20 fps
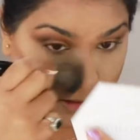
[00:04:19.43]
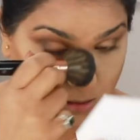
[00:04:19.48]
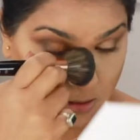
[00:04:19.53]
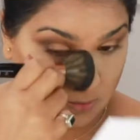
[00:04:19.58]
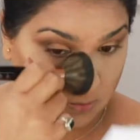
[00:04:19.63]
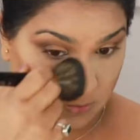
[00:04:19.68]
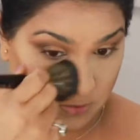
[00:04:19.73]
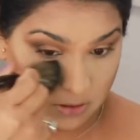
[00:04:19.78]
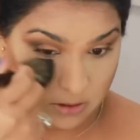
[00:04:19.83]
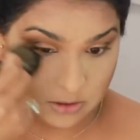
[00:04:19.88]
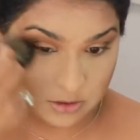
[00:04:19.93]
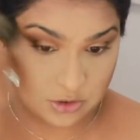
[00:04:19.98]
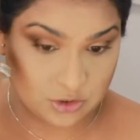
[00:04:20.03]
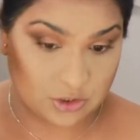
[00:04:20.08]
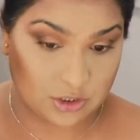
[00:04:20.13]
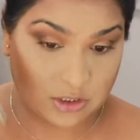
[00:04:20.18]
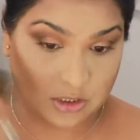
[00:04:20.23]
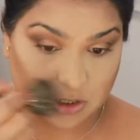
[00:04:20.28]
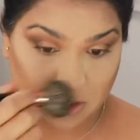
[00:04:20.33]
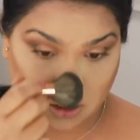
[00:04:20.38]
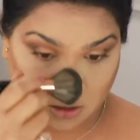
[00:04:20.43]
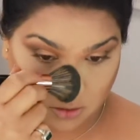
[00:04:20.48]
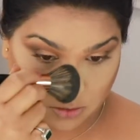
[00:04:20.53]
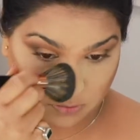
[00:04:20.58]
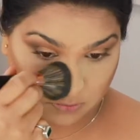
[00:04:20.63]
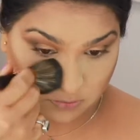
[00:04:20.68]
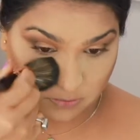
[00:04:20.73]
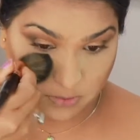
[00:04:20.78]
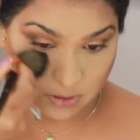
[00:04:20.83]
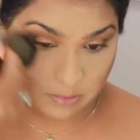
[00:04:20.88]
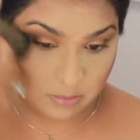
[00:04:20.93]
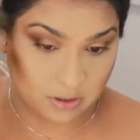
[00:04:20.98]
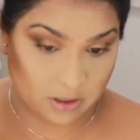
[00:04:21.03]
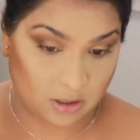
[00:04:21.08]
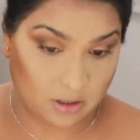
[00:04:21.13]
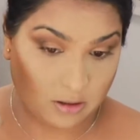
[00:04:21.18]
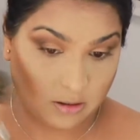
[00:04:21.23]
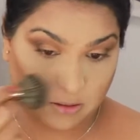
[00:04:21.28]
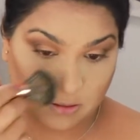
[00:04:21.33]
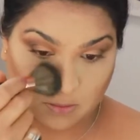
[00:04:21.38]
and I'm going to just take off my
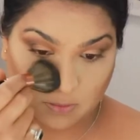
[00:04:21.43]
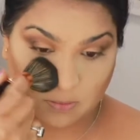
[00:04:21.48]
bake.